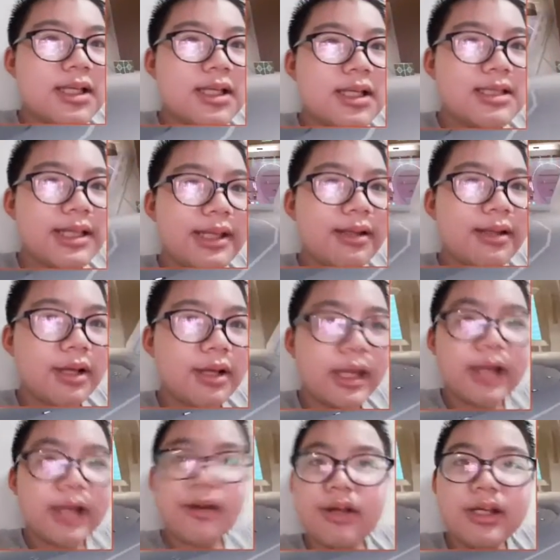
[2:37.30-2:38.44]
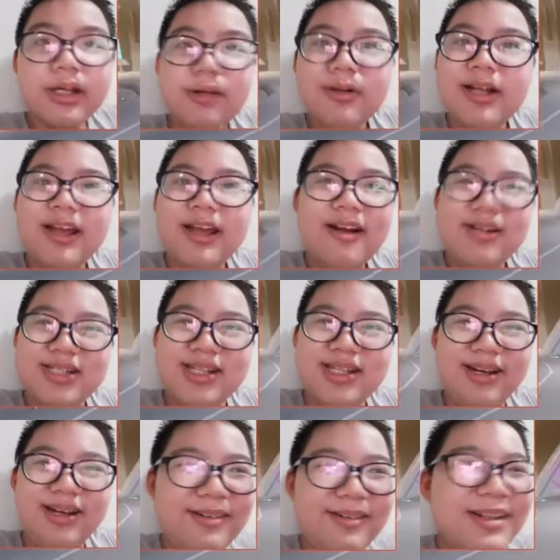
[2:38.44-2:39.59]
continue looking. I already know where they are,
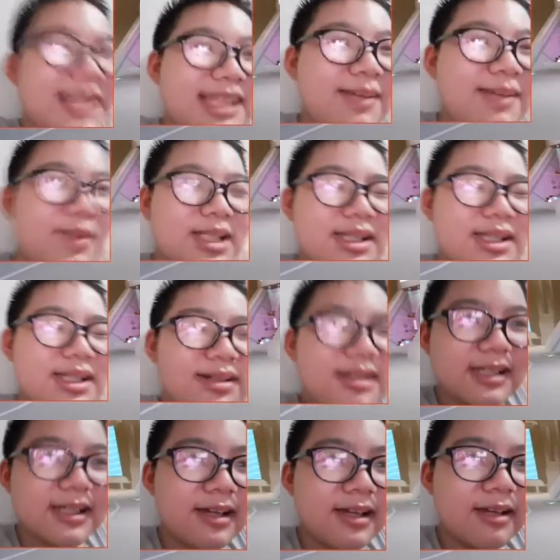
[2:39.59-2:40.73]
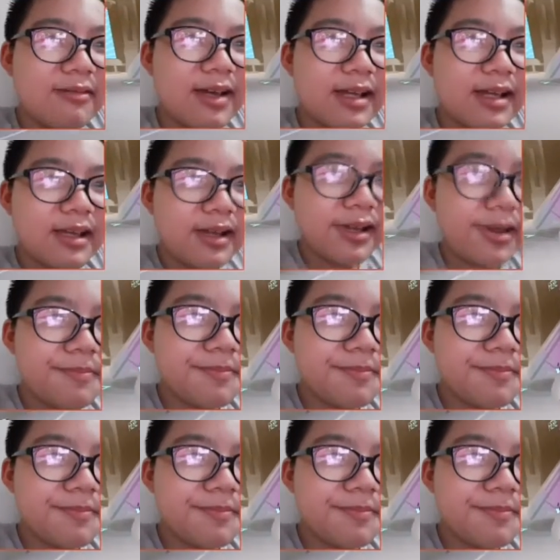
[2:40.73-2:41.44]
so number two is literally right there.